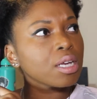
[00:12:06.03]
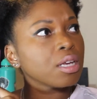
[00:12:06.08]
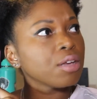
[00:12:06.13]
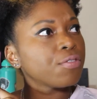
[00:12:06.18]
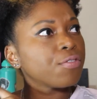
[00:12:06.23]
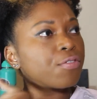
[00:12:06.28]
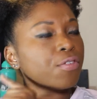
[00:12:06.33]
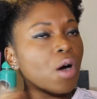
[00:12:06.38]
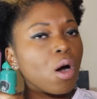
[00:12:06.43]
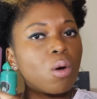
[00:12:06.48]

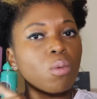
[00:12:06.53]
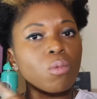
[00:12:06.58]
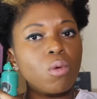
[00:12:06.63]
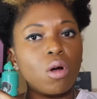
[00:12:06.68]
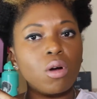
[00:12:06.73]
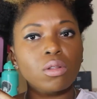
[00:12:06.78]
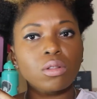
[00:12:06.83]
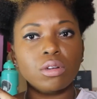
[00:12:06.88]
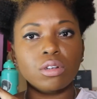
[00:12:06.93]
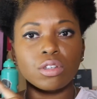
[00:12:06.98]
foam
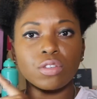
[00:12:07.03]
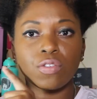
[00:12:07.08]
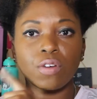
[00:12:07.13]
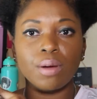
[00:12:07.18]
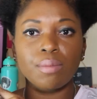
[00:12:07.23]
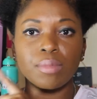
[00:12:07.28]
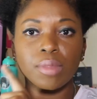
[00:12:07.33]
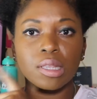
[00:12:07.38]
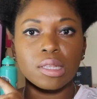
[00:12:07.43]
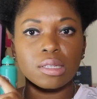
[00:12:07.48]
rollers
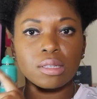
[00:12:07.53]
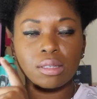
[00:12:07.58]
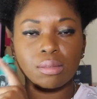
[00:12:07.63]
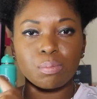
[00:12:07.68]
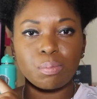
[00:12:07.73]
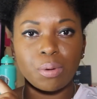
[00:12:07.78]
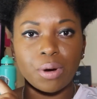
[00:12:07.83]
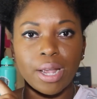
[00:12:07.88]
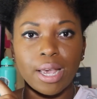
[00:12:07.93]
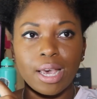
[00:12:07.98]
from this
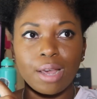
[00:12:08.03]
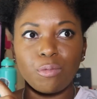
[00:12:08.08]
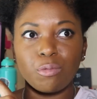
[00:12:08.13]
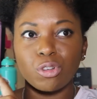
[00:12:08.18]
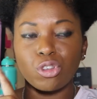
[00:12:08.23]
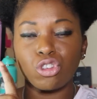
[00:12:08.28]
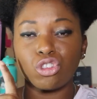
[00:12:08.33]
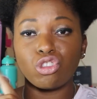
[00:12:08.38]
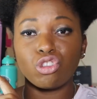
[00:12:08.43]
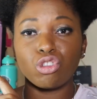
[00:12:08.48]
brand,
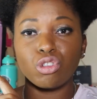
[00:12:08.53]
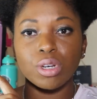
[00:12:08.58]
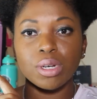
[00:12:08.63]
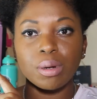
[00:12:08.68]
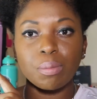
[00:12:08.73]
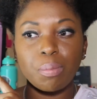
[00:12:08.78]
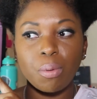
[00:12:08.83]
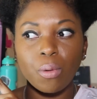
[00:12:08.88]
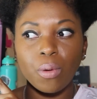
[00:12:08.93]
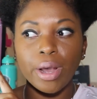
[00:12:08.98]
which is
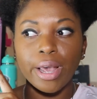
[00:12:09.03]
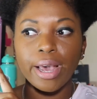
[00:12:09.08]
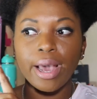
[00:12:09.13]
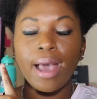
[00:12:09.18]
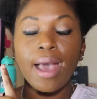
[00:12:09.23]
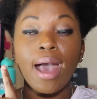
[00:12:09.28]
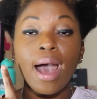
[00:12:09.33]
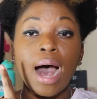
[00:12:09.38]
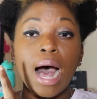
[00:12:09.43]
Trigger Point.